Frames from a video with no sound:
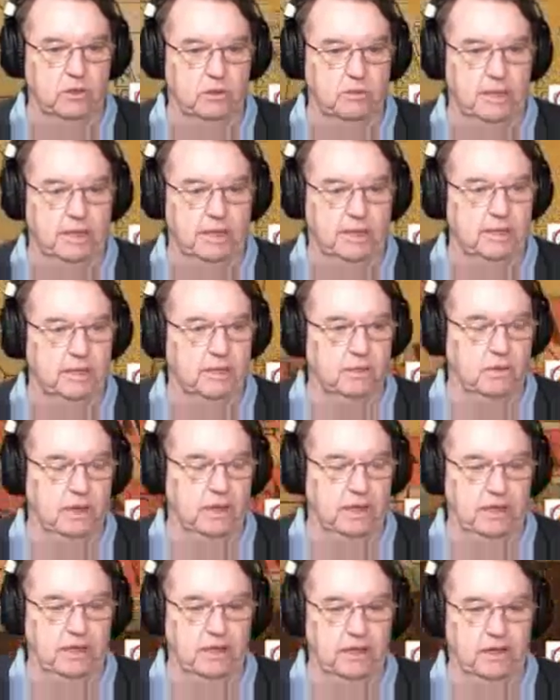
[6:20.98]
might as
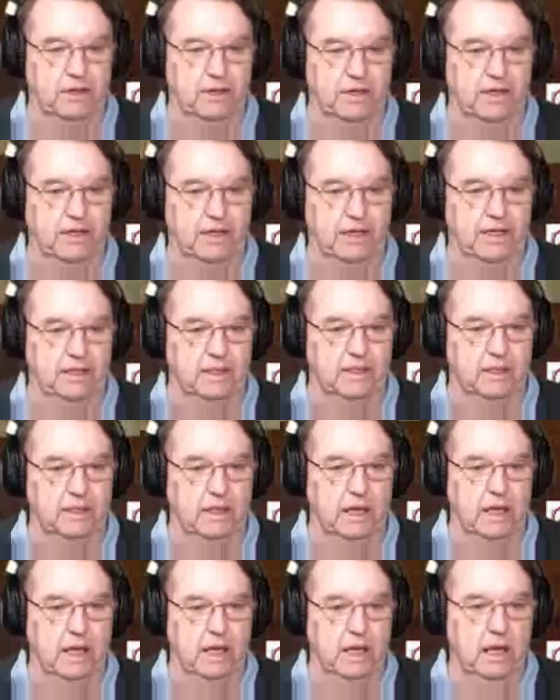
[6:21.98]
well learn this.
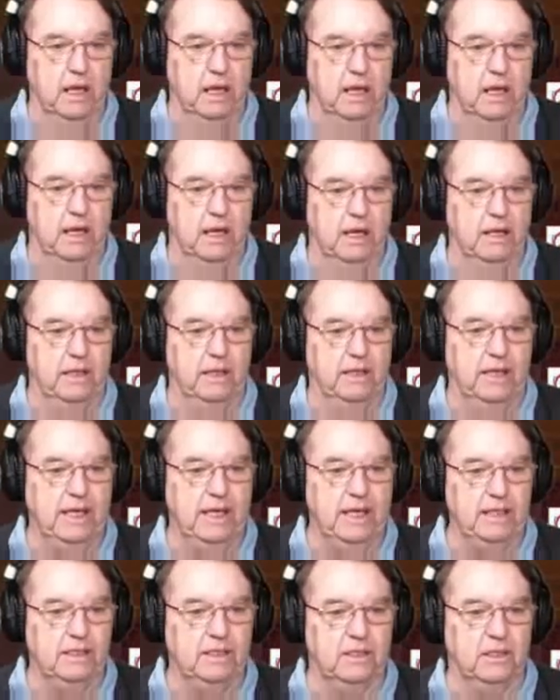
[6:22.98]

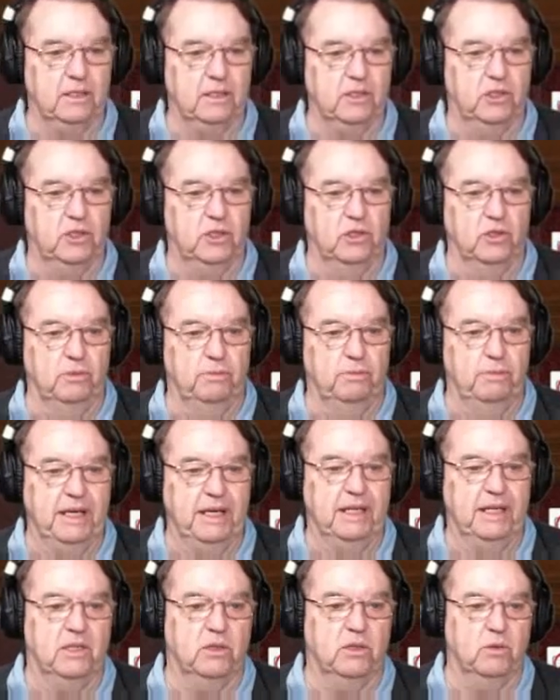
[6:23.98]
These should
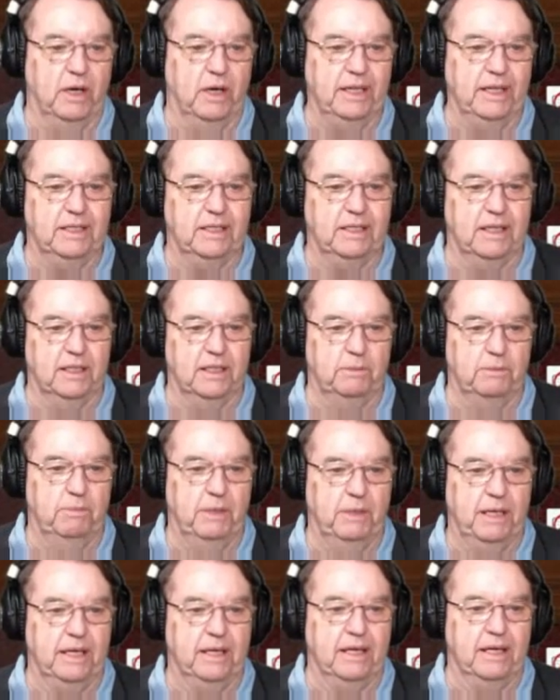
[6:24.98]
be twice as
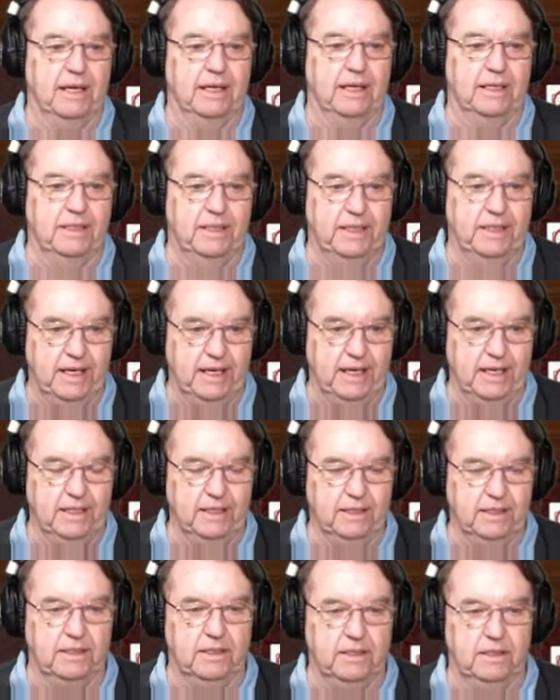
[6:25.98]
big as
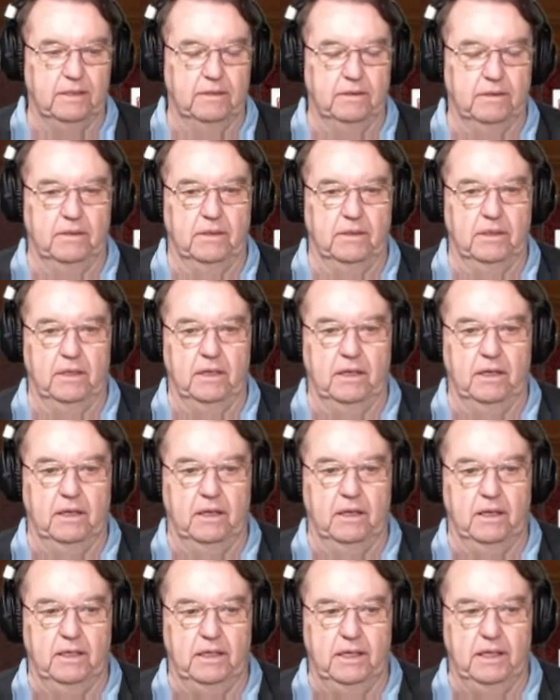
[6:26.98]
these
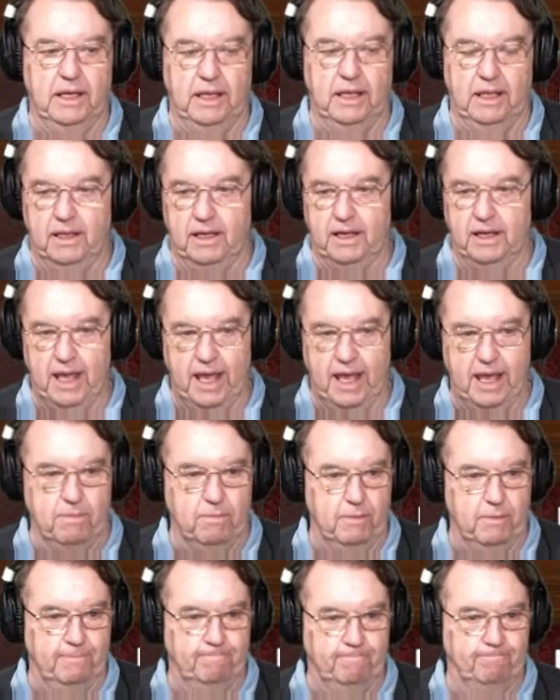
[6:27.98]
in the game.
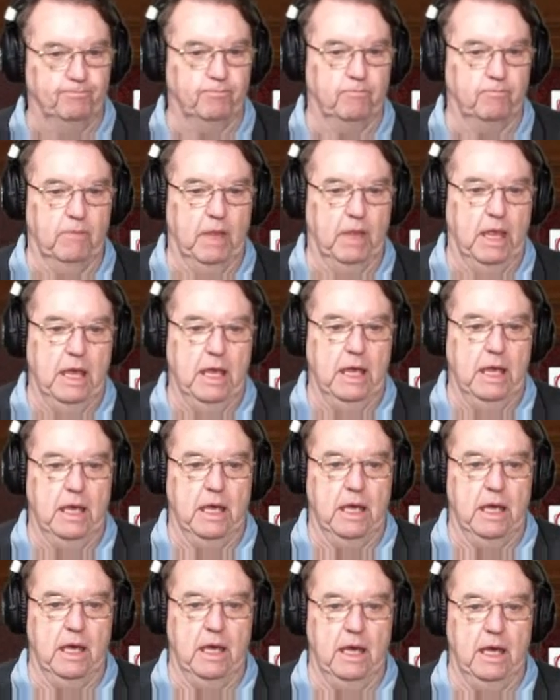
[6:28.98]

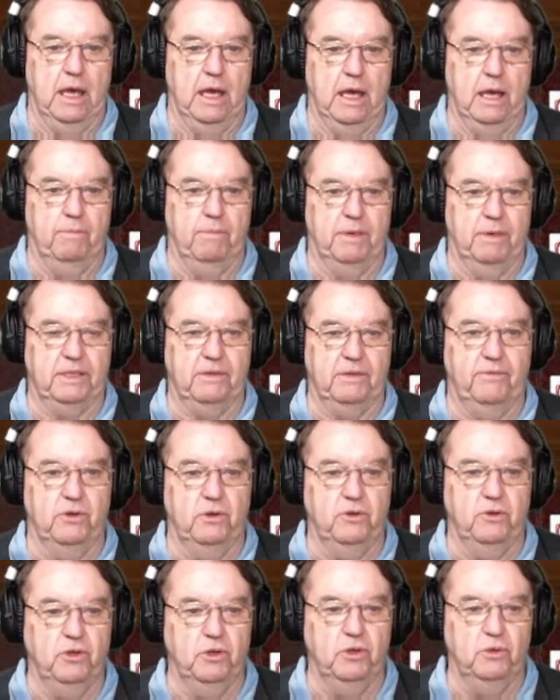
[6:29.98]
But if
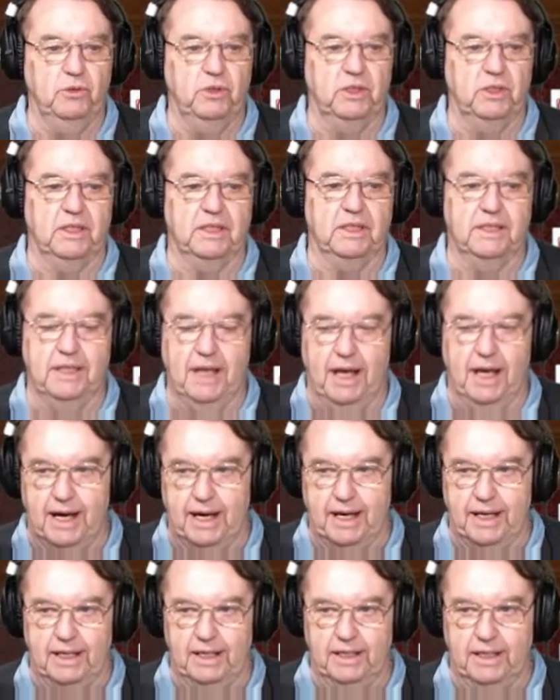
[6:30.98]
you use
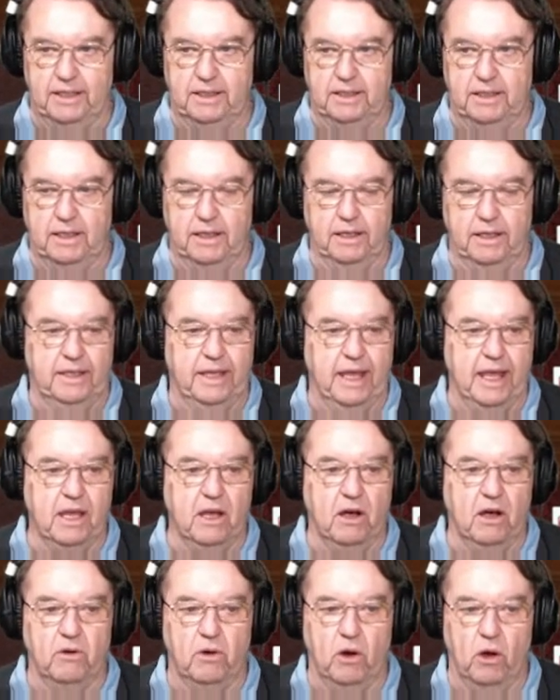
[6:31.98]
tiles, they
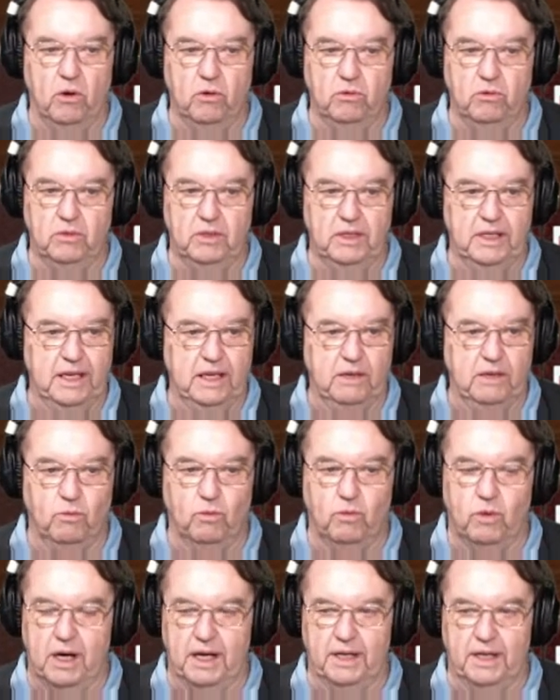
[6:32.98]
are only
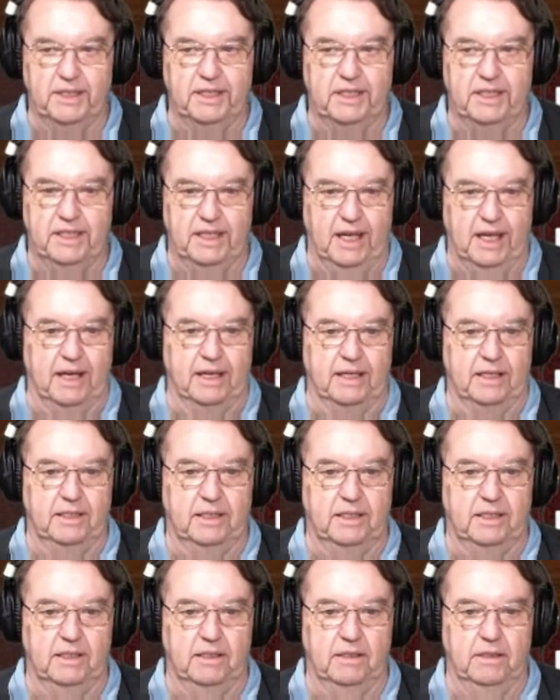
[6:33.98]
one size,